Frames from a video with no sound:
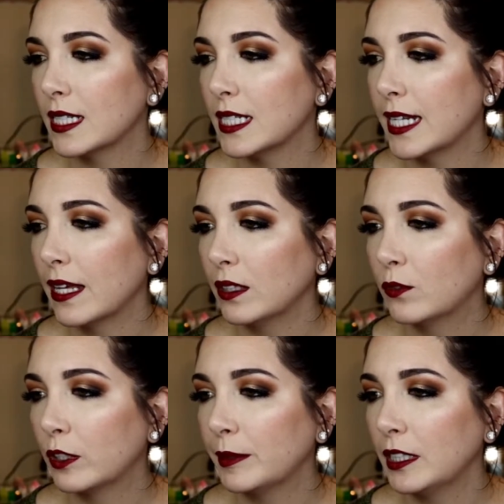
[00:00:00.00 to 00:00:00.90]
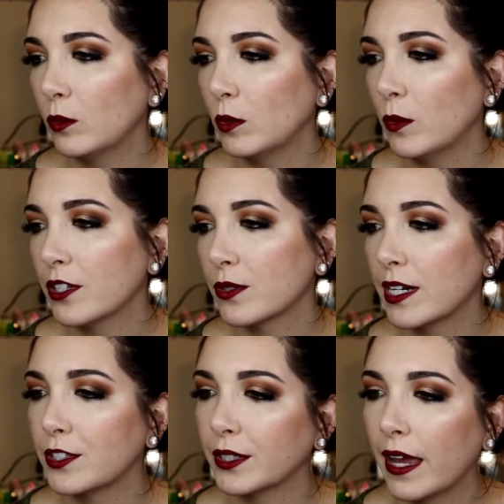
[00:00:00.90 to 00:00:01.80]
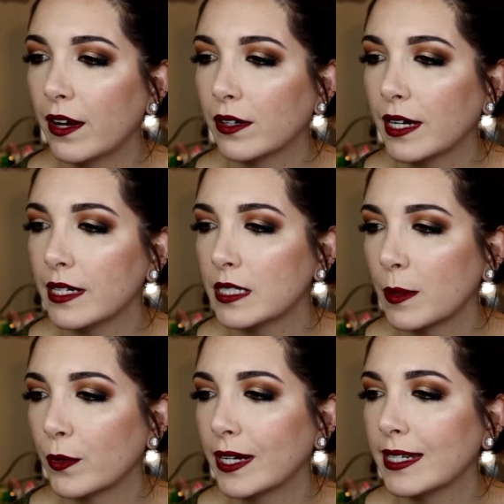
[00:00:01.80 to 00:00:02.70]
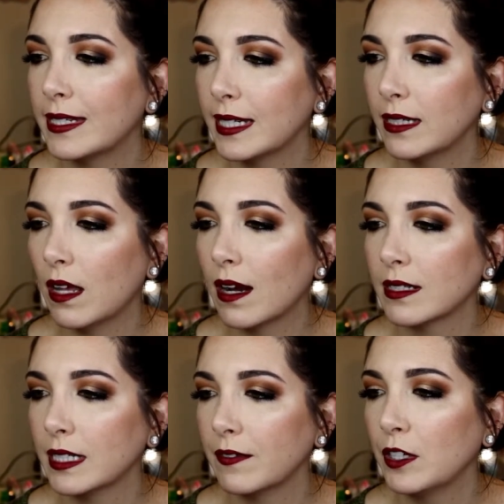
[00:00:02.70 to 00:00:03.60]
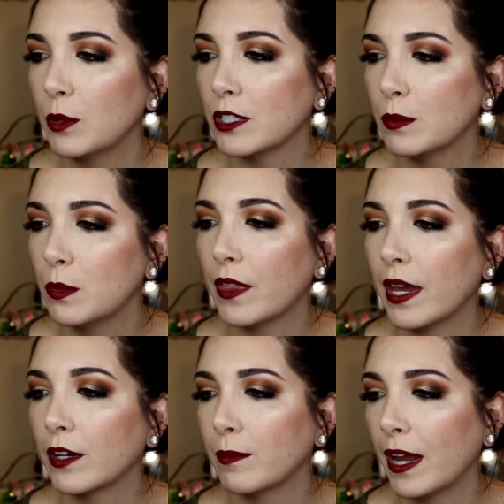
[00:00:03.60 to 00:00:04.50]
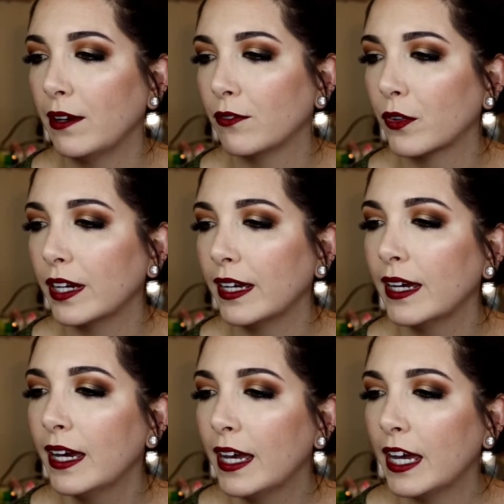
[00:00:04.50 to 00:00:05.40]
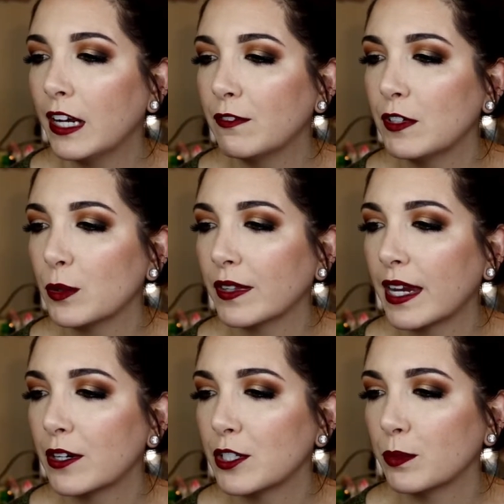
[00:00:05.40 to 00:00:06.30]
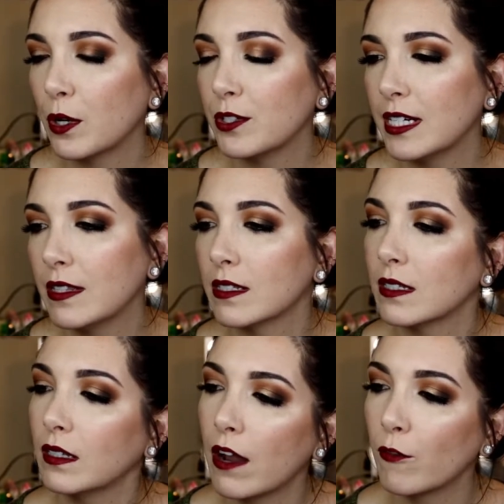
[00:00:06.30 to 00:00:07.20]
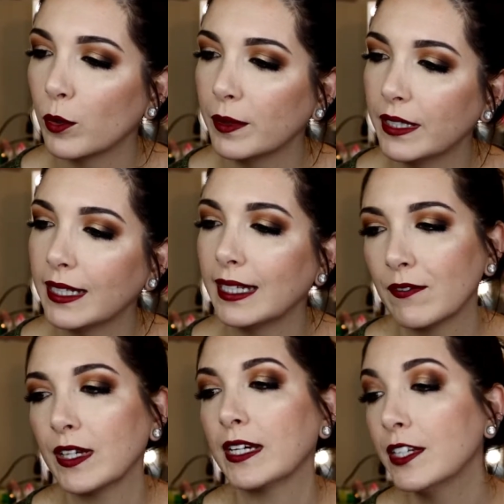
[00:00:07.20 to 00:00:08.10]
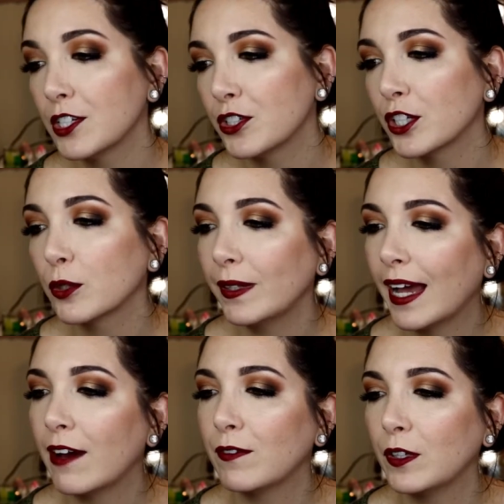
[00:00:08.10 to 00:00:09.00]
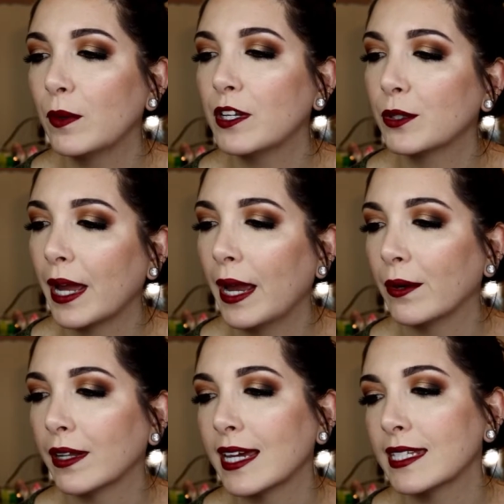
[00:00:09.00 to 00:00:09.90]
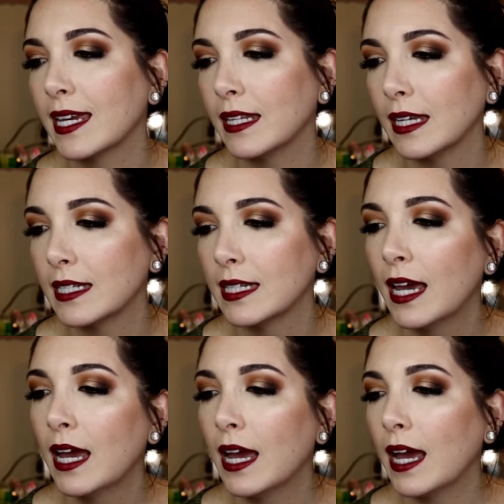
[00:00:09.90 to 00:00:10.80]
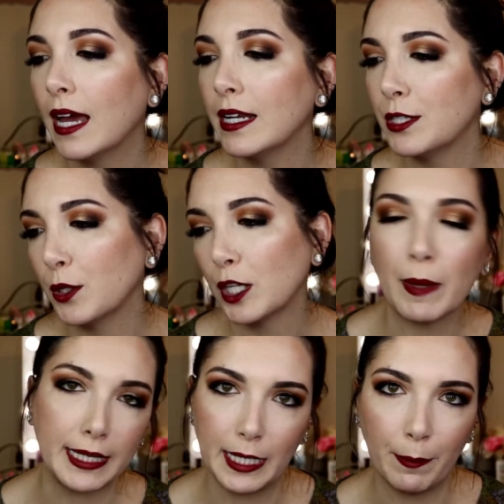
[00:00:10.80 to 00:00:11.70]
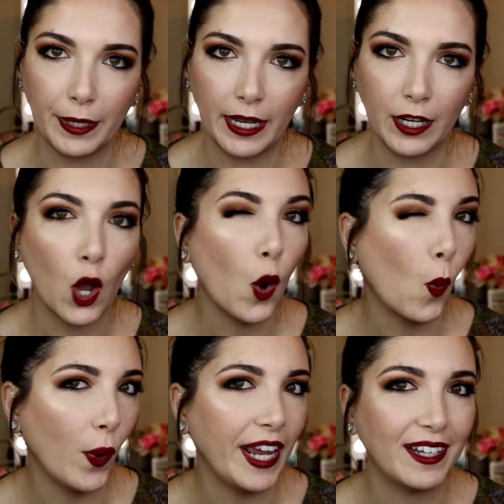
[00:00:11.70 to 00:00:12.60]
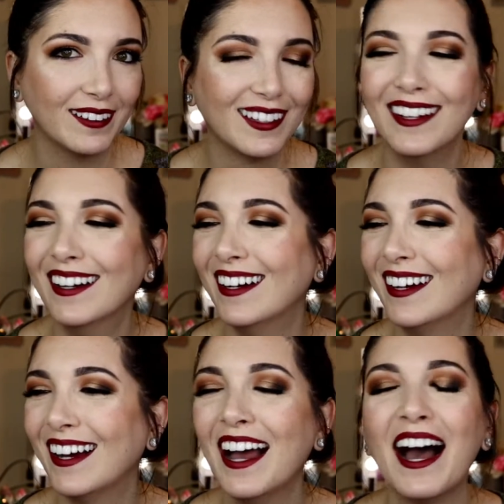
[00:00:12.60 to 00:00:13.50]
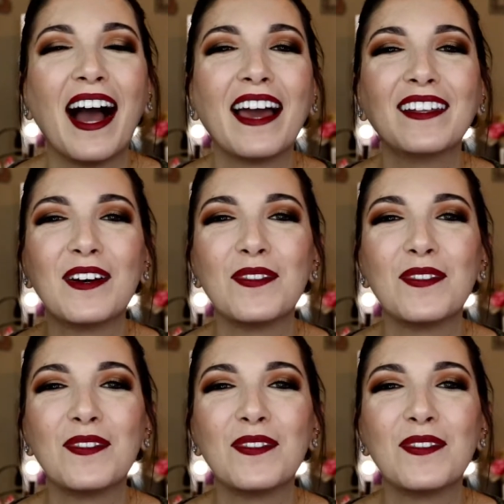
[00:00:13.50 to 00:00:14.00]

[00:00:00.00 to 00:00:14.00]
this detangling formula will moisturize your hair and separate sticky locks, leaving you with smooth hair and pain-free. Infused with keratin protein, the salon formula leave-in conditioner will have you and your hair nice and neat until you mess it up again. Wink. I love